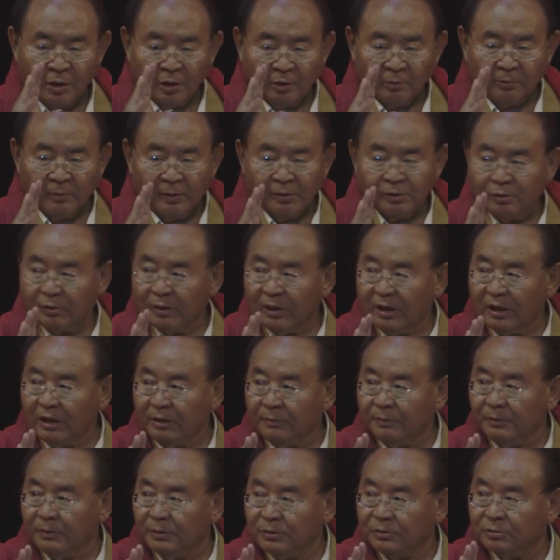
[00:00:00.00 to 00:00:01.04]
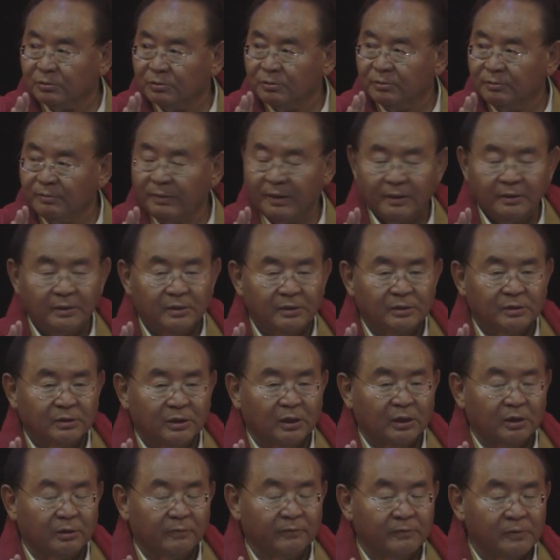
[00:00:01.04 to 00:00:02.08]
When you're able to remain the
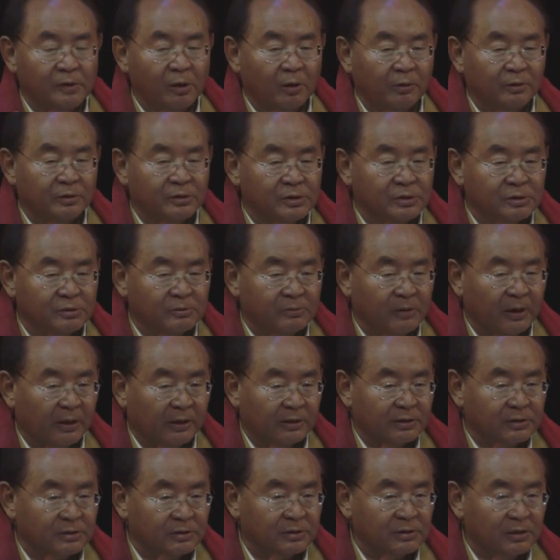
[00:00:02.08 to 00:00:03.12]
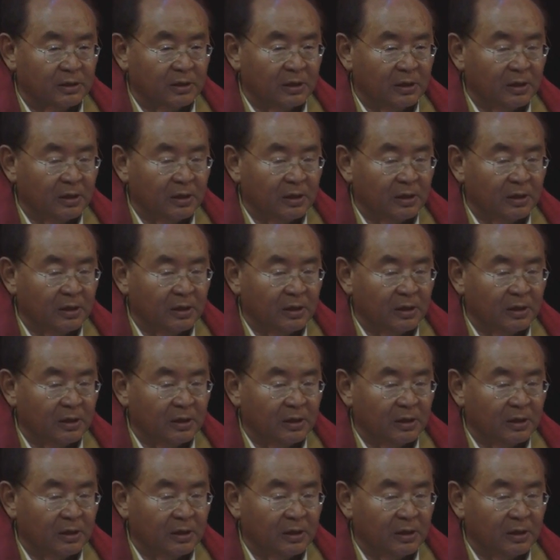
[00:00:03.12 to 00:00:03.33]
state of non distraction,